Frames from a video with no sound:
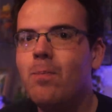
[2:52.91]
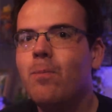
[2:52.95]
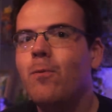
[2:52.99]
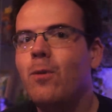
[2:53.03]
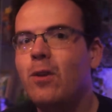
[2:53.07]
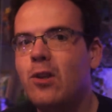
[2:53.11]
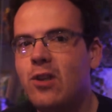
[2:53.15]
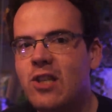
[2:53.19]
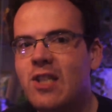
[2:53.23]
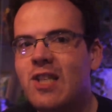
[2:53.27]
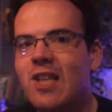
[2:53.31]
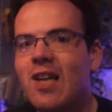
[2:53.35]

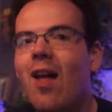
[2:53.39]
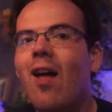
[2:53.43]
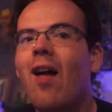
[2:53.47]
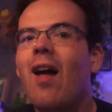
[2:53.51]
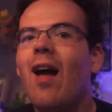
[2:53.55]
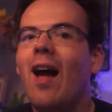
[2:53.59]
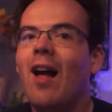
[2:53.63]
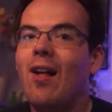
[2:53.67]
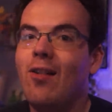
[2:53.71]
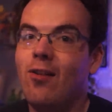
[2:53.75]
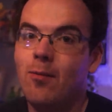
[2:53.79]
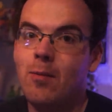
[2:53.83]
Vegeta
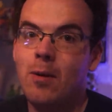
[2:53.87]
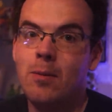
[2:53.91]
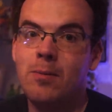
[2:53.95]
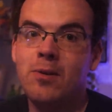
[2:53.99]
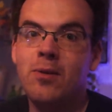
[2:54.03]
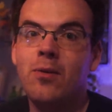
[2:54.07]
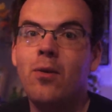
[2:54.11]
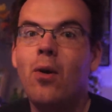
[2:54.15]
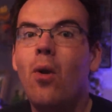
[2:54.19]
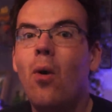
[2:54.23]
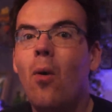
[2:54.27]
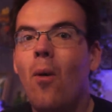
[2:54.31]
has a
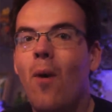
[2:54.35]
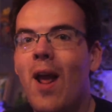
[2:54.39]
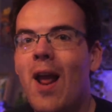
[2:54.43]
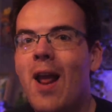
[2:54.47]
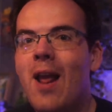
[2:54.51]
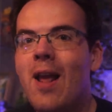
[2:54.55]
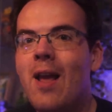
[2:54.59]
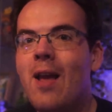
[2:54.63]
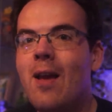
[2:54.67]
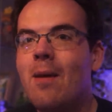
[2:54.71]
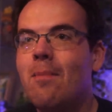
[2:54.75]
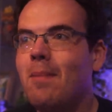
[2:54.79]
moment of
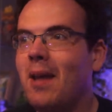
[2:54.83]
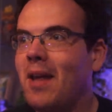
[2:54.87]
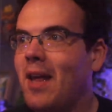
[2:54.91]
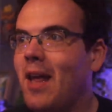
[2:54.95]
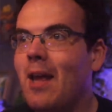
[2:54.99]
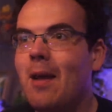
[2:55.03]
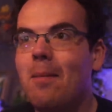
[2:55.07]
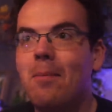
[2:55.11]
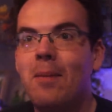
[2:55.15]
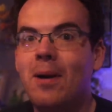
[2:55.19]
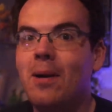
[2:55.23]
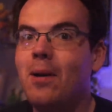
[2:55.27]
glory,
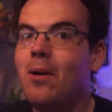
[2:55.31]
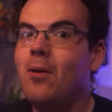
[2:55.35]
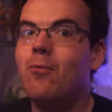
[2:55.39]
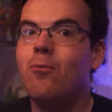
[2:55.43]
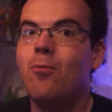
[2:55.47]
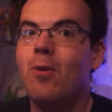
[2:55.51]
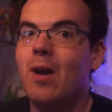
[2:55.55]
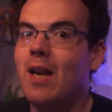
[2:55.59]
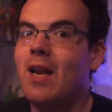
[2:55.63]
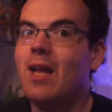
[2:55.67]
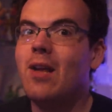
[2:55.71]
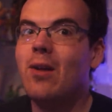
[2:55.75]
making him look
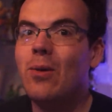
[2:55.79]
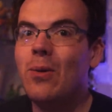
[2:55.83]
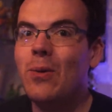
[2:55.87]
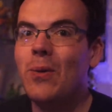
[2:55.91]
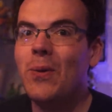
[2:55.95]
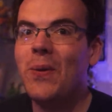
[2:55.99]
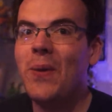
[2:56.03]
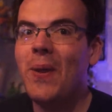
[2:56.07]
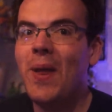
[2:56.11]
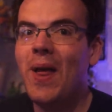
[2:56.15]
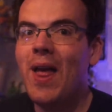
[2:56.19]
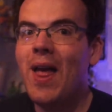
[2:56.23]
really
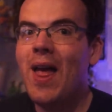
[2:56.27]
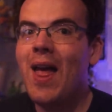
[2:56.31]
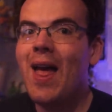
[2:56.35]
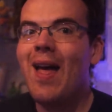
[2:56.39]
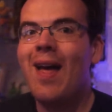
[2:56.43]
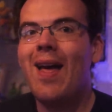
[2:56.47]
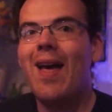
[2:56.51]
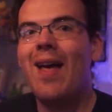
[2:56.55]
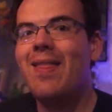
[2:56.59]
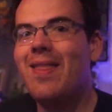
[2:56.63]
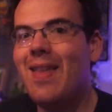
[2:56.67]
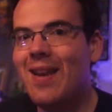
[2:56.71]
cool,
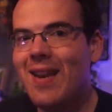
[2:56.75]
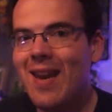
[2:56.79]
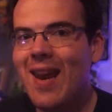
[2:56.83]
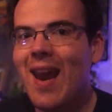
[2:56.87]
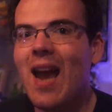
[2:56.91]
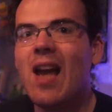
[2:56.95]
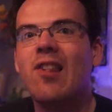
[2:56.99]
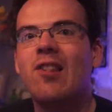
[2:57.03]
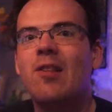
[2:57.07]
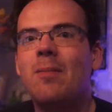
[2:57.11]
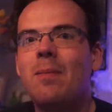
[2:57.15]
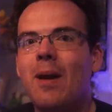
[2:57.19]
and then he
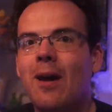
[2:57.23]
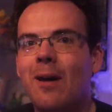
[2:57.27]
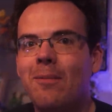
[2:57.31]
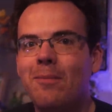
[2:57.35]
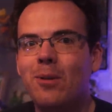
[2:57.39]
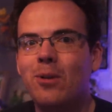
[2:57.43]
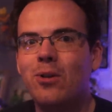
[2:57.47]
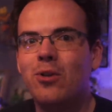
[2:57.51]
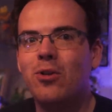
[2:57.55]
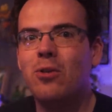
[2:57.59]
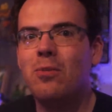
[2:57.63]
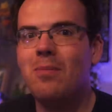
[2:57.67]
has to be
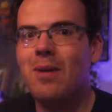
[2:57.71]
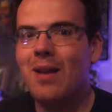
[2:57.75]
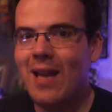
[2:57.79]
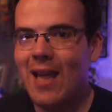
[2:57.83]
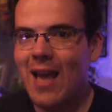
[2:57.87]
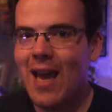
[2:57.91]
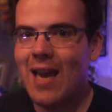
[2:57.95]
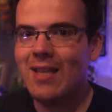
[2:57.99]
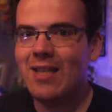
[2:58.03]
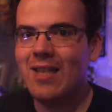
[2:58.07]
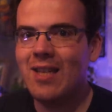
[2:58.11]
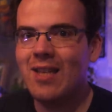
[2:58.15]
humbled,
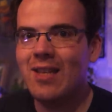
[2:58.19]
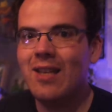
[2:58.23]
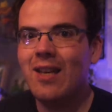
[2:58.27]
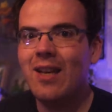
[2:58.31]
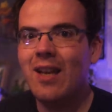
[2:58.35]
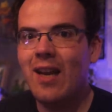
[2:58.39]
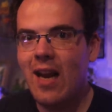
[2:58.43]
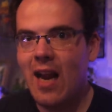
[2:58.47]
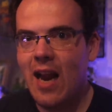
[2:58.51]
humiliated.